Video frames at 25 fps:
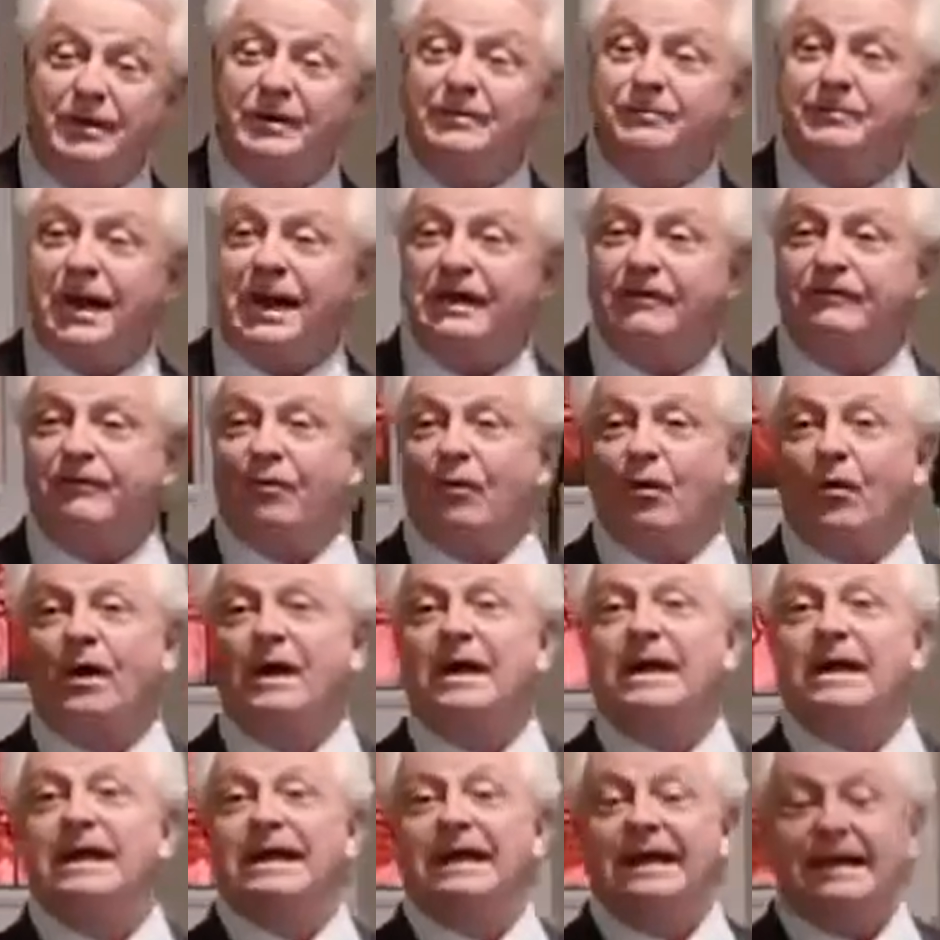pay for
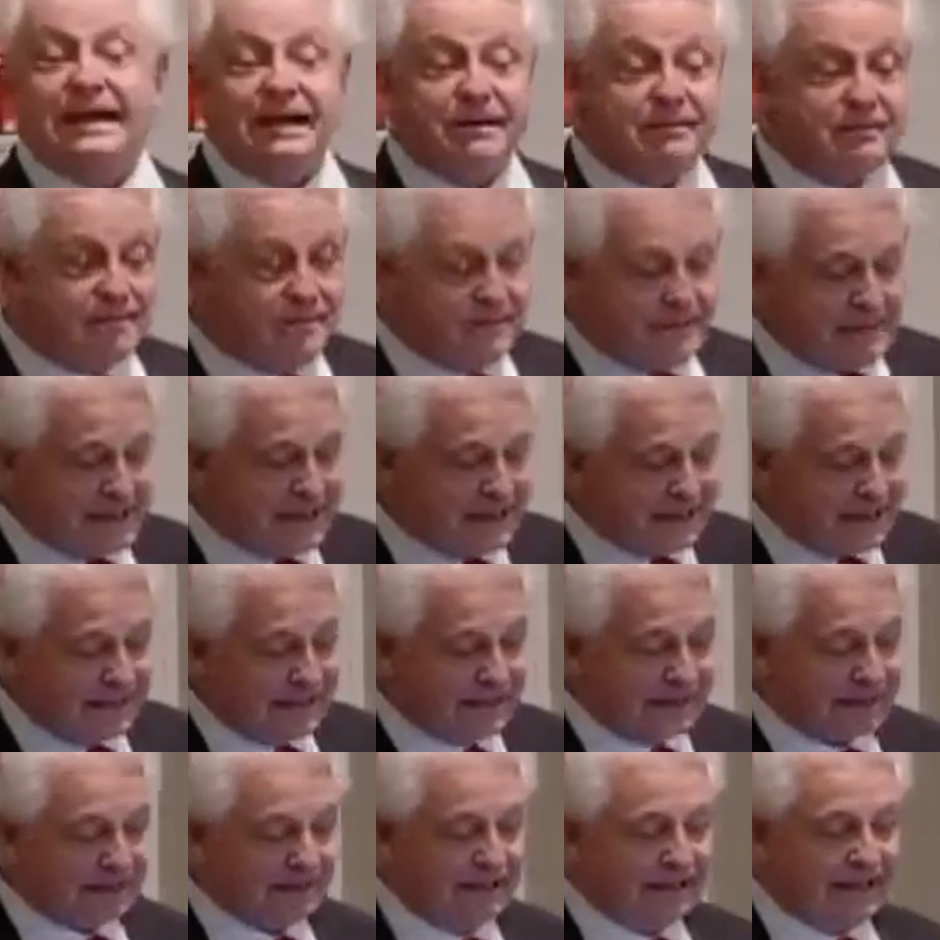
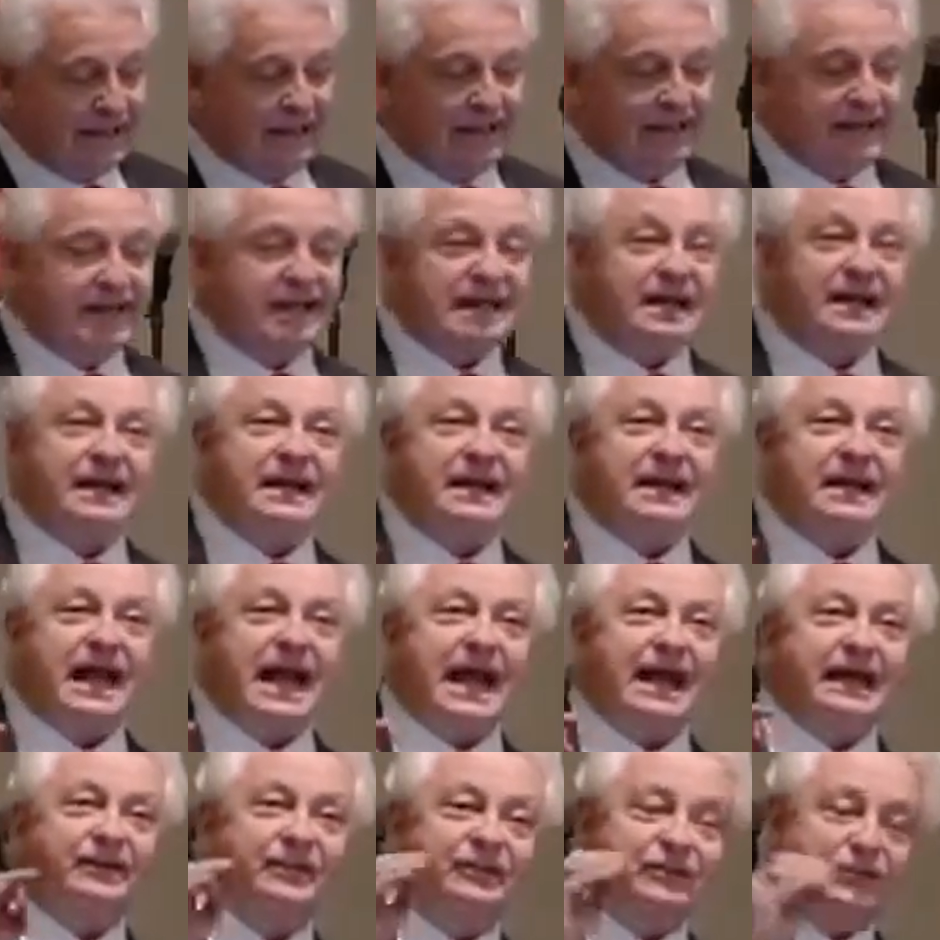immediately
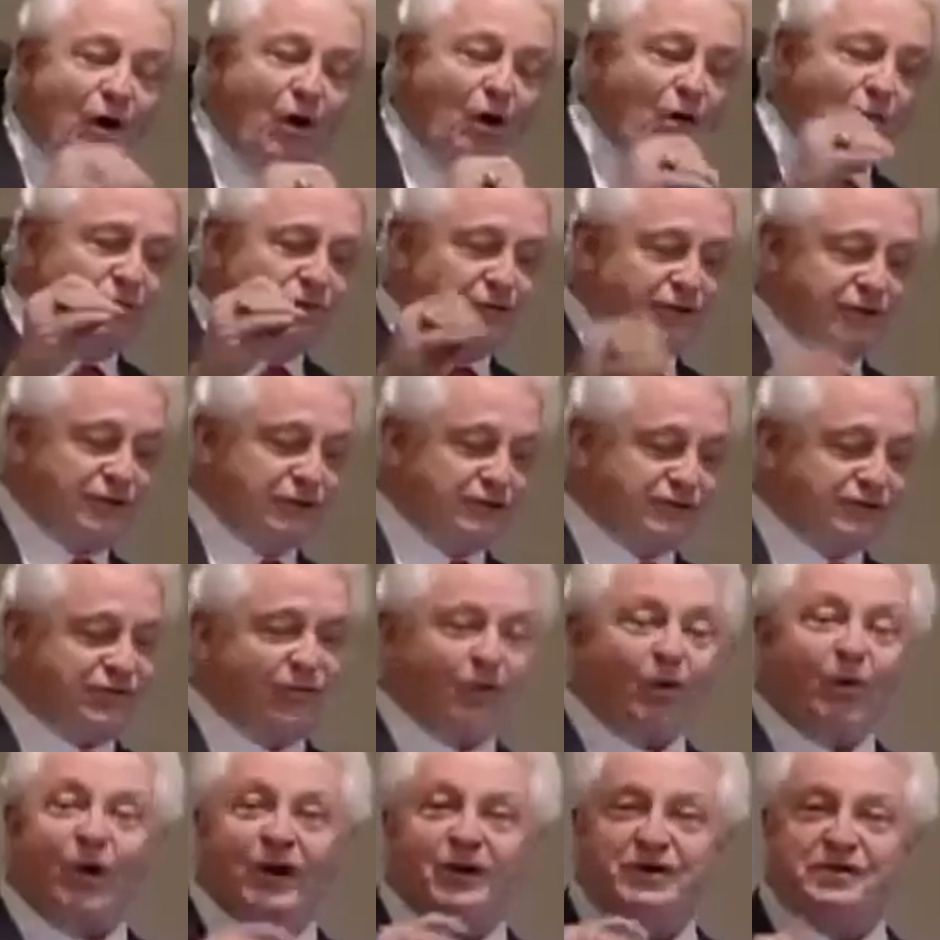and don't use
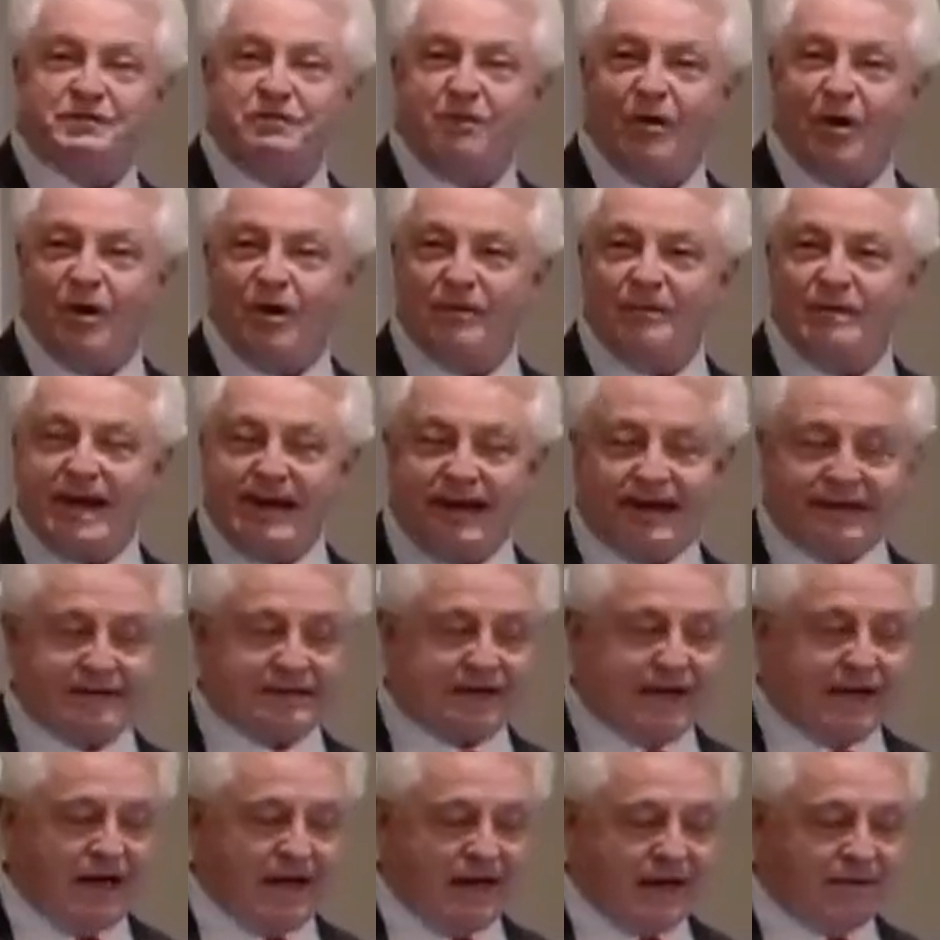for a small amount of
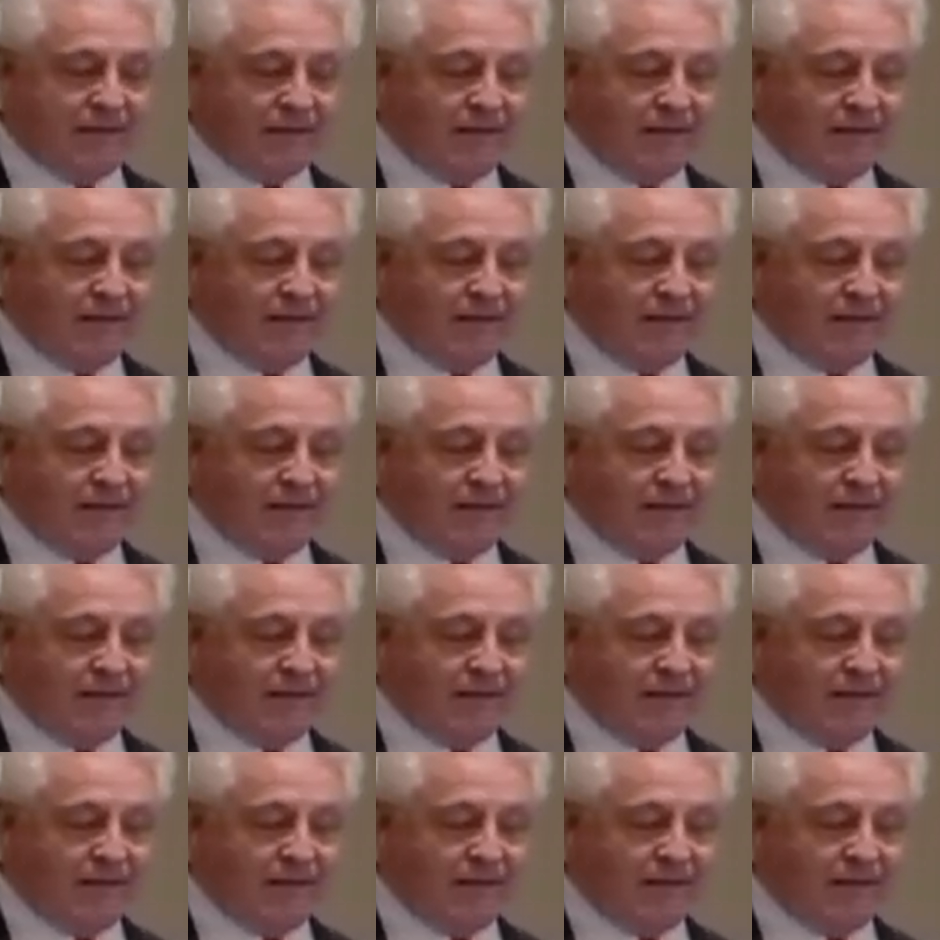time